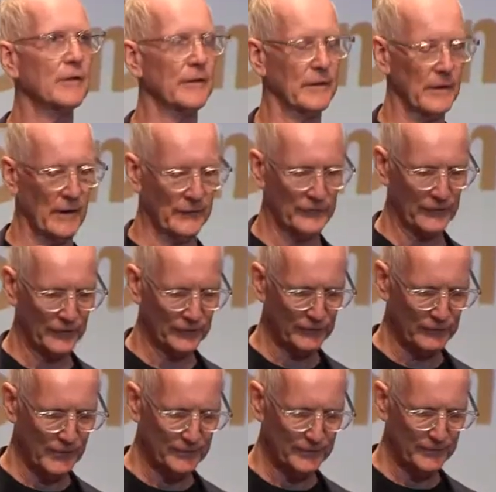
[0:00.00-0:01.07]
in the Gaza
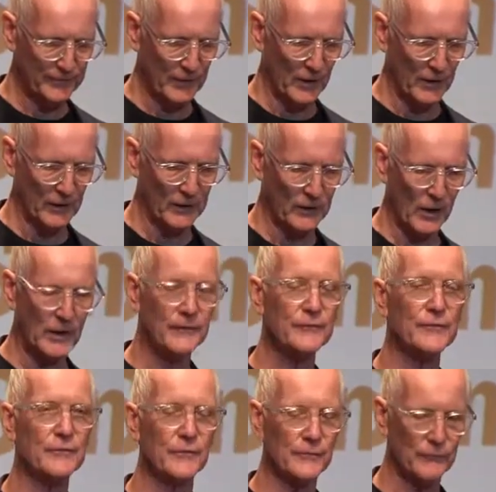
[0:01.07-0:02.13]
Strip are a
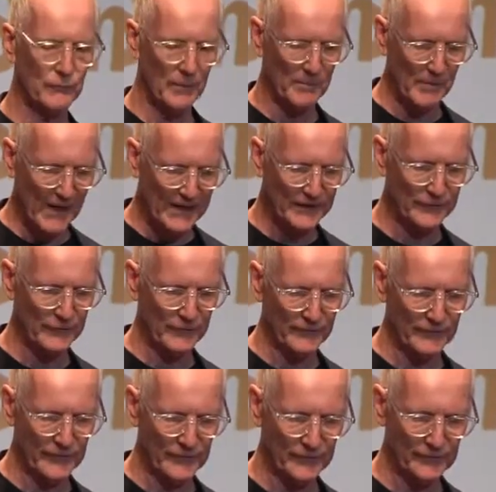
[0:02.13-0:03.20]
constant reminder
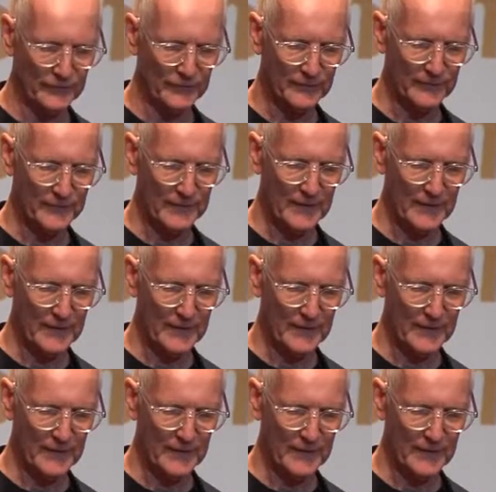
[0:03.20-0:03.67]
of this.